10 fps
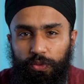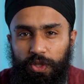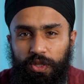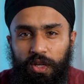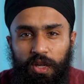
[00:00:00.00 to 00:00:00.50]

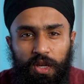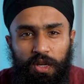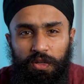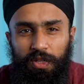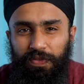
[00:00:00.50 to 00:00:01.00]
with
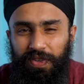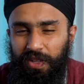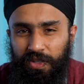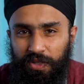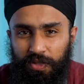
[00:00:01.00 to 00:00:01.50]
different
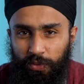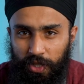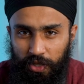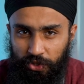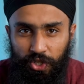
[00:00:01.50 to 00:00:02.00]
lenses
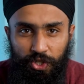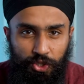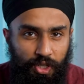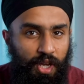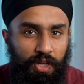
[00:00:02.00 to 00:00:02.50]
without
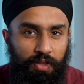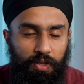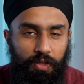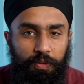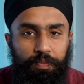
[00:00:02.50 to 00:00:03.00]
changing
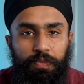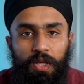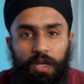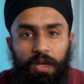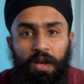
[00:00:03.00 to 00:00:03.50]
anything.
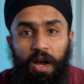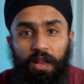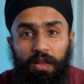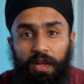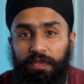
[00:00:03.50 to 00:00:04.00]
I
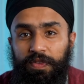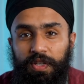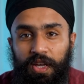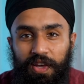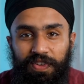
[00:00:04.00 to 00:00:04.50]
loved
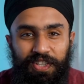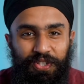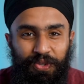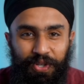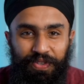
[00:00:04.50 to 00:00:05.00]
having
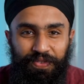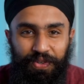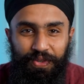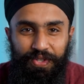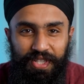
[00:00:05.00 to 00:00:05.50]

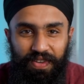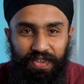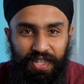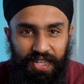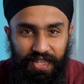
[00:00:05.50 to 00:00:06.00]

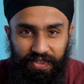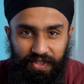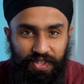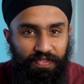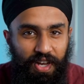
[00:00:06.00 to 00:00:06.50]
24-70 and
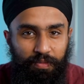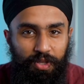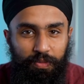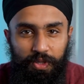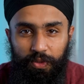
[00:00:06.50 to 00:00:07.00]

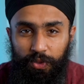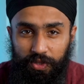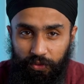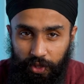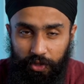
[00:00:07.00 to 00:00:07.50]
35mm with
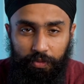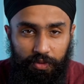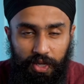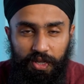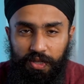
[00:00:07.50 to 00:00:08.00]
the
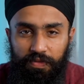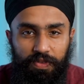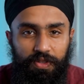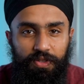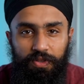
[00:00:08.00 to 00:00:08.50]
variable ND
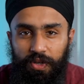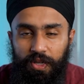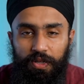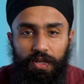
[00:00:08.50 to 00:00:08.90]
filter on it.